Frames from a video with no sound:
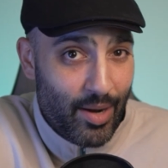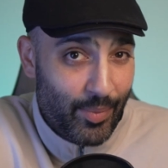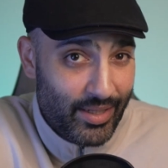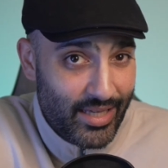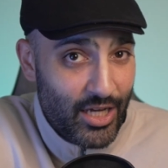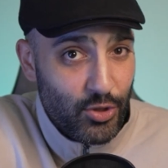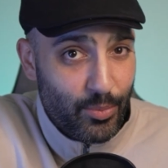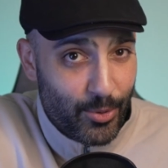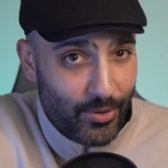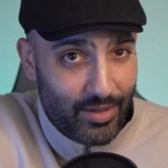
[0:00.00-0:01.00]
or
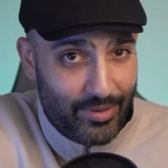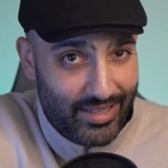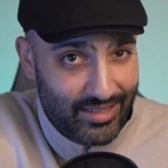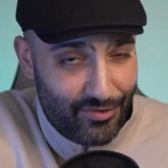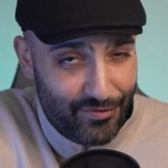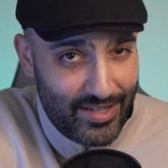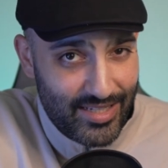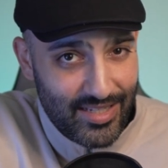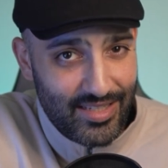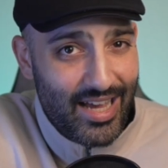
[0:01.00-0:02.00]
application programming
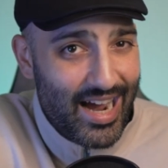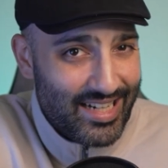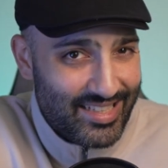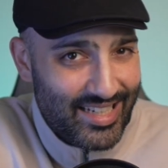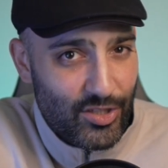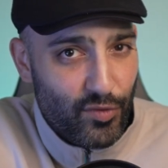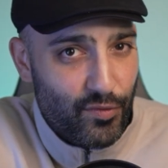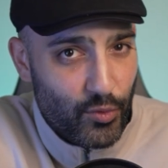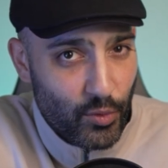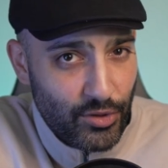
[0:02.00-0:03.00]
interfaces, are sets
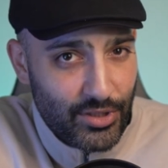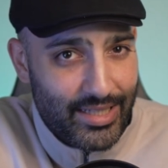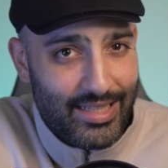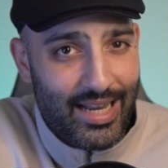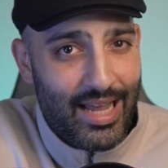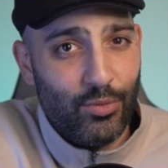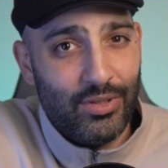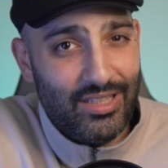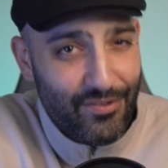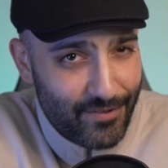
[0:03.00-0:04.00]
of rules that allow
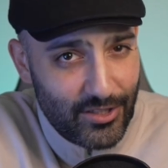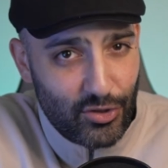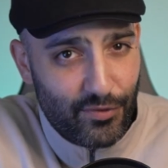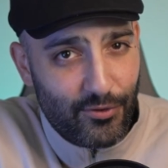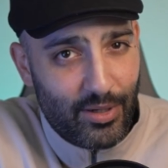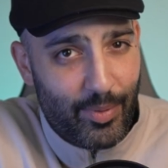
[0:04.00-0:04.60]
different software